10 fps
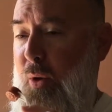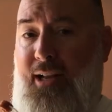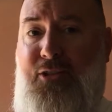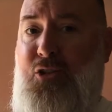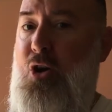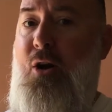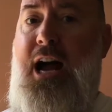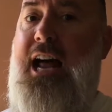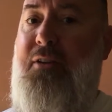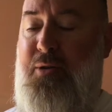It's so
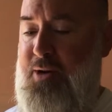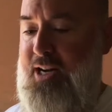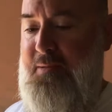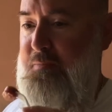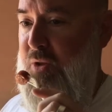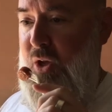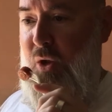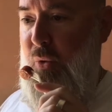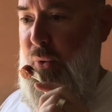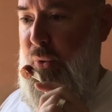hot, everybody.
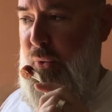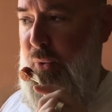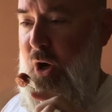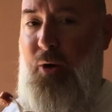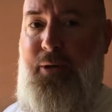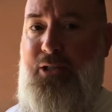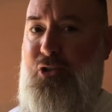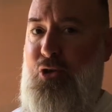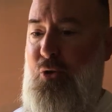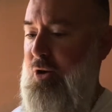Oh, but it's
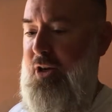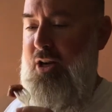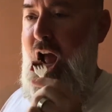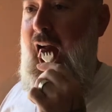so good.